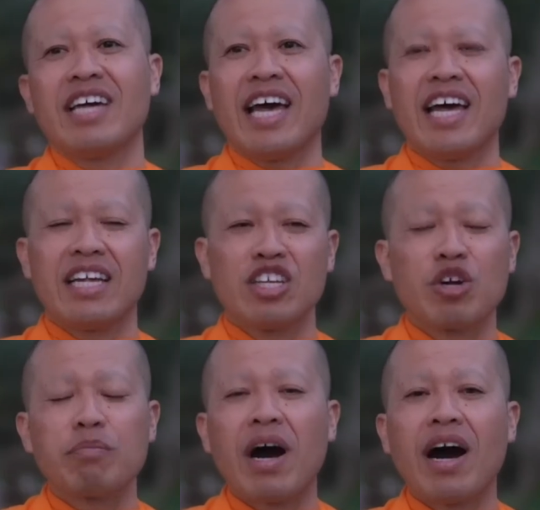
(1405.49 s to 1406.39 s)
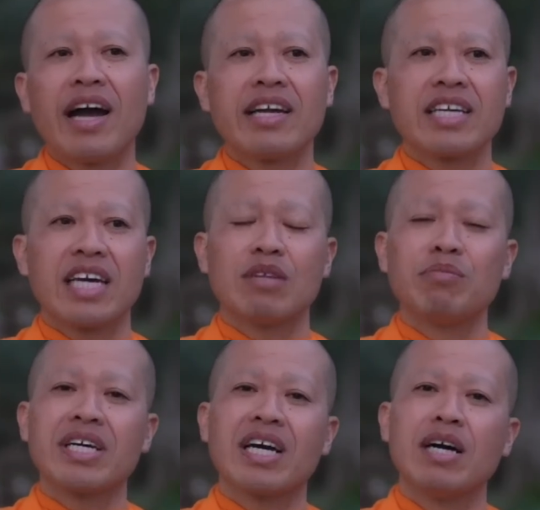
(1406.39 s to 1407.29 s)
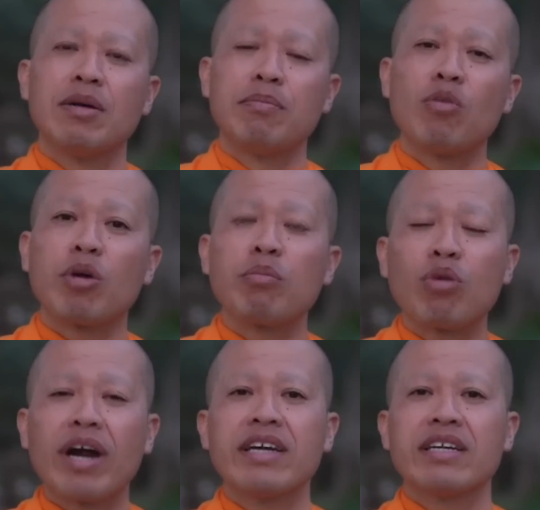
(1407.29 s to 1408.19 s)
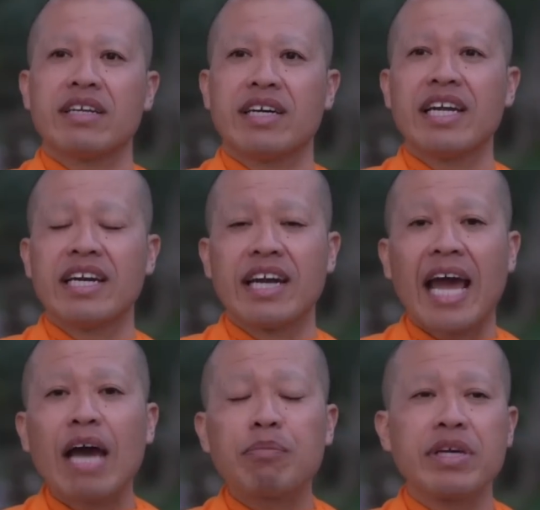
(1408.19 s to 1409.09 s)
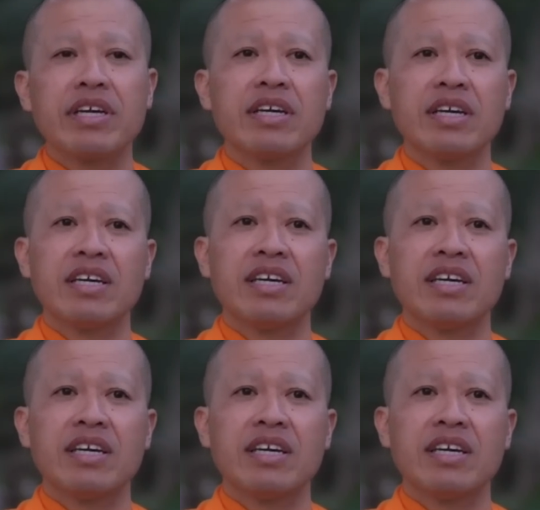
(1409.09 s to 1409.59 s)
And your mind can become more bright and happy.